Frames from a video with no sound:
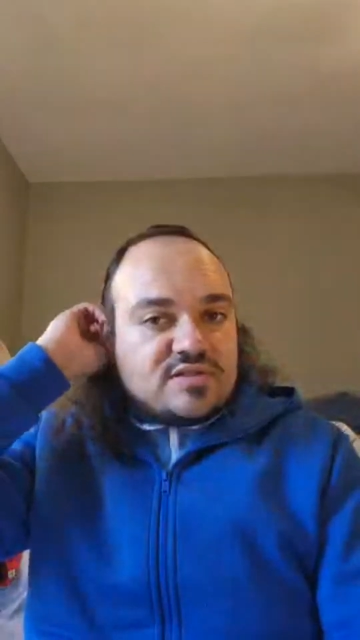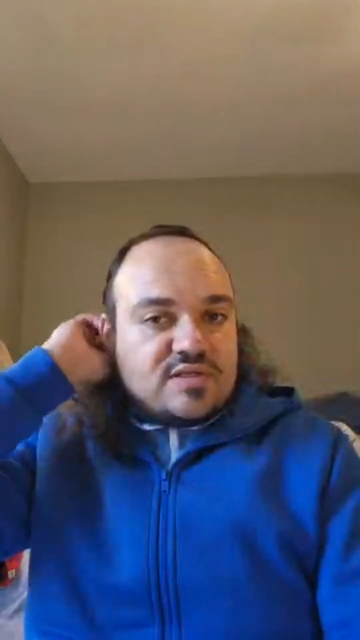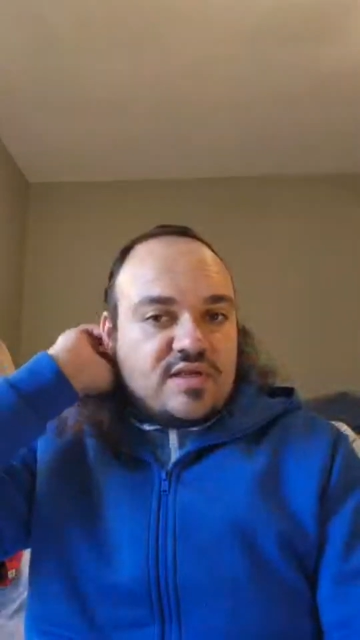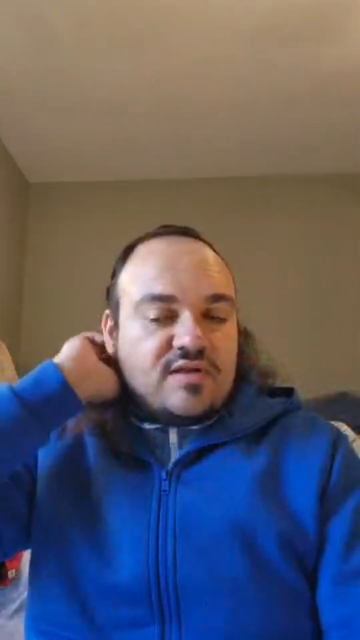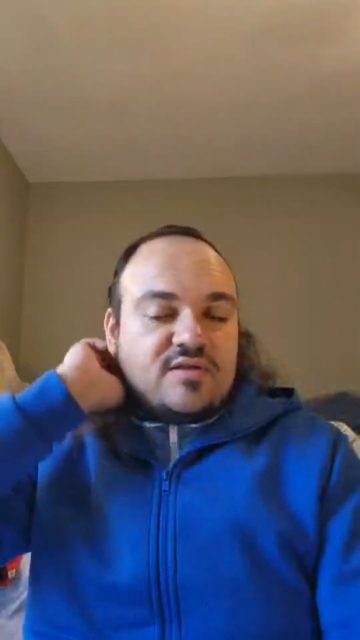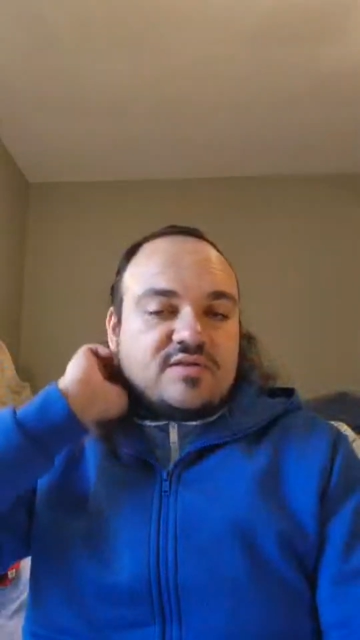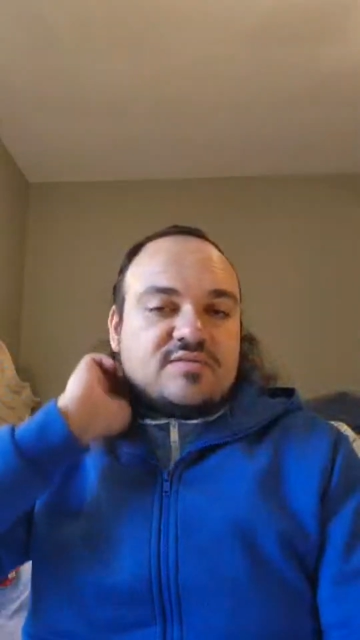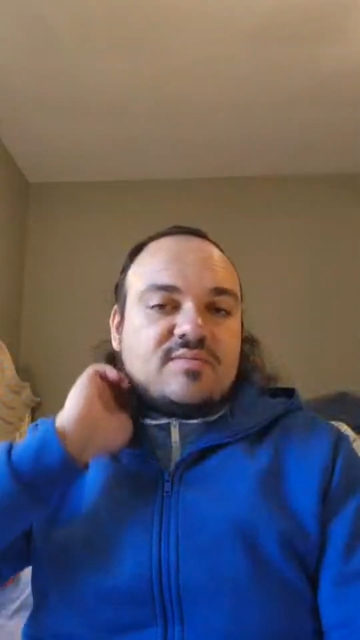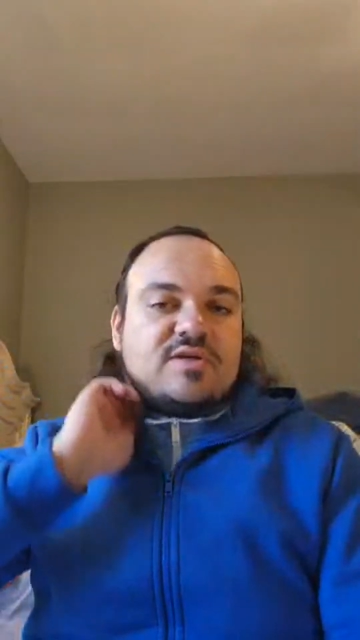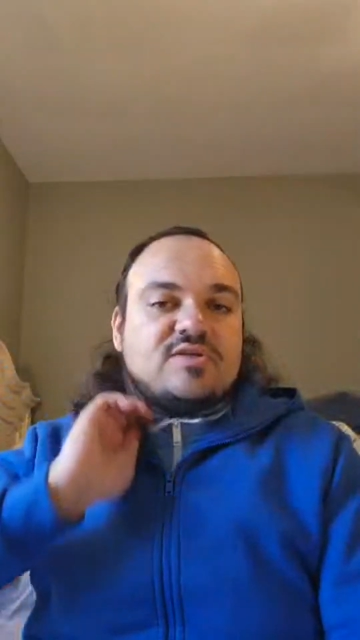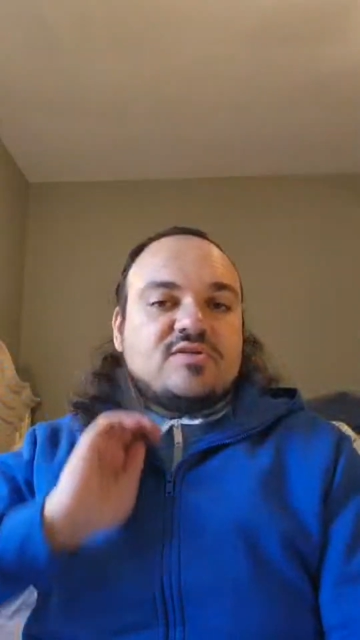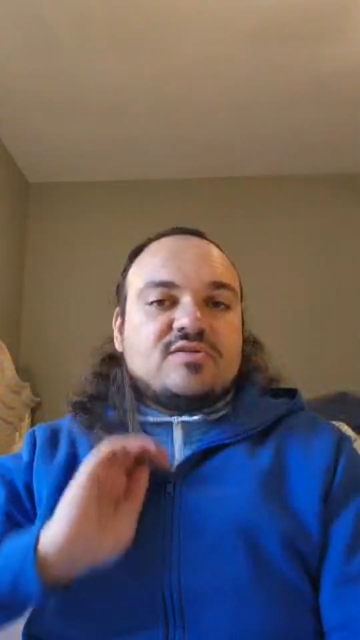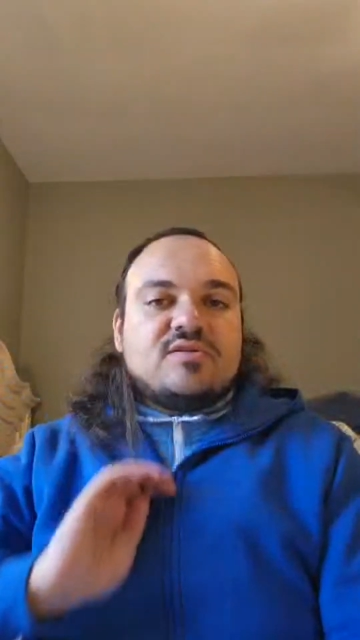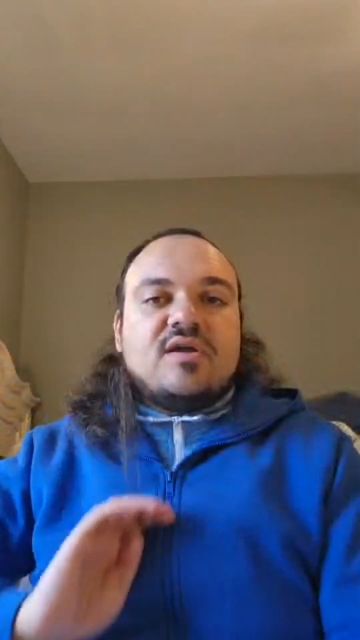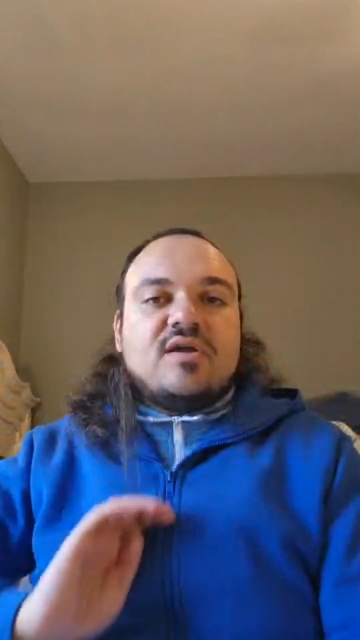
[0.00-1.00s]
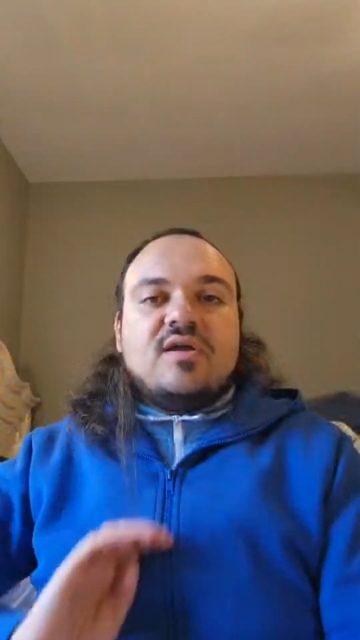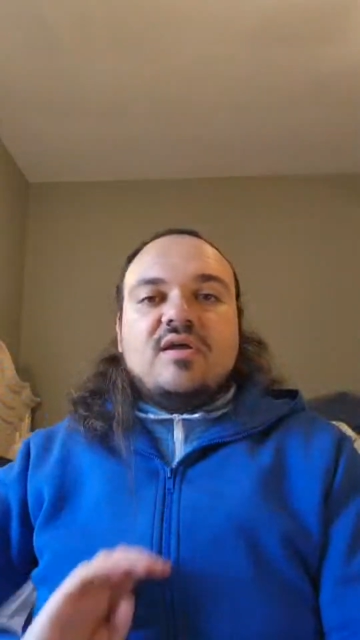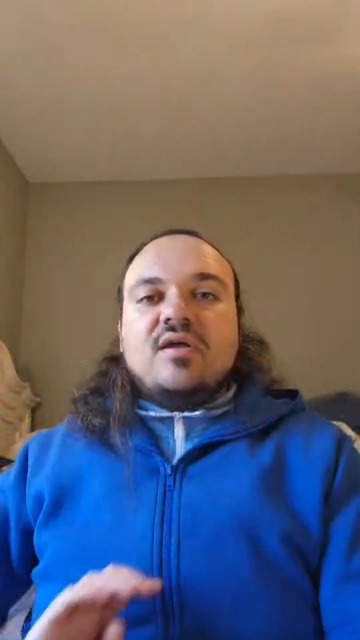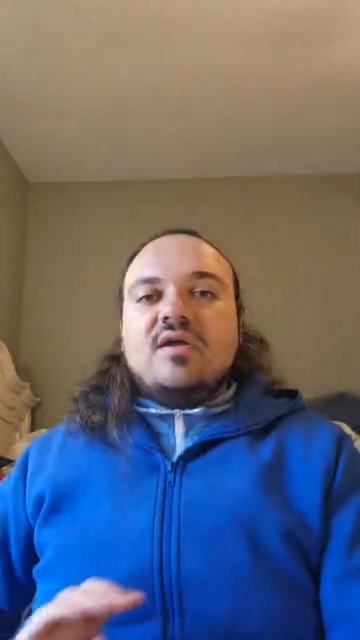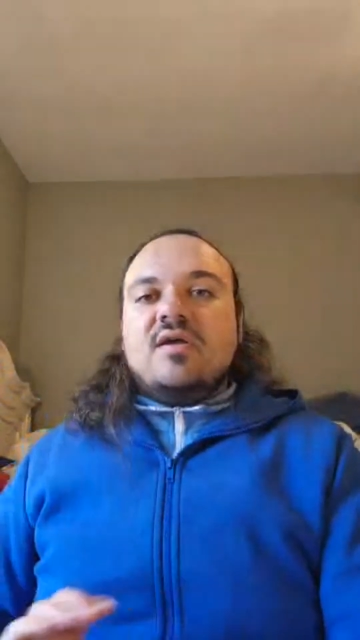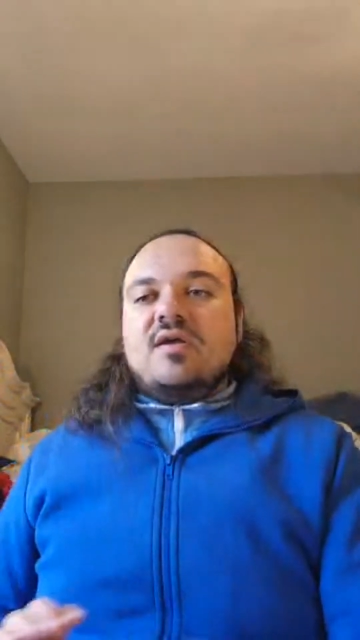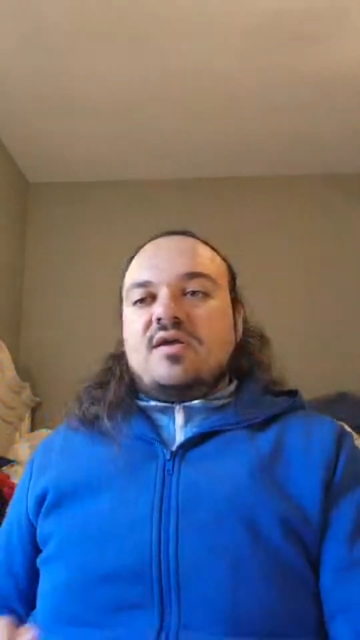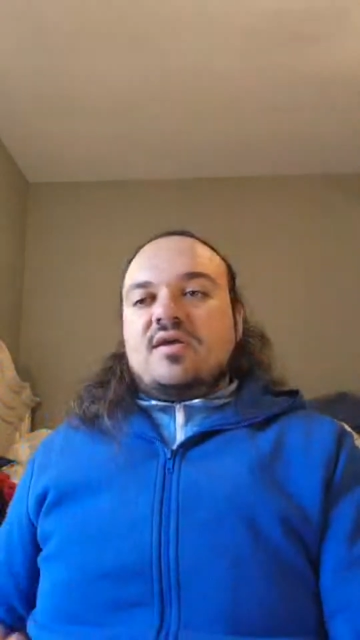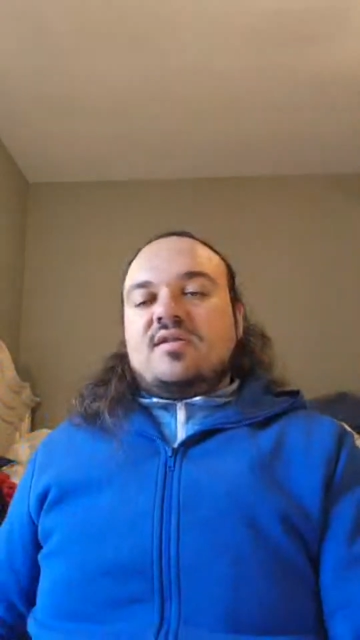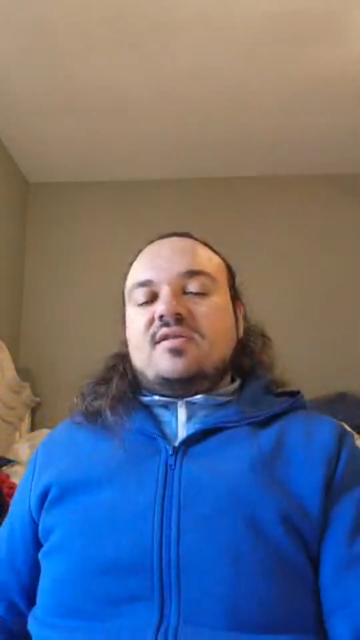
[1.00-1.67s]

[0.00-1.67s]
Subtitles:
Yeah, as much as it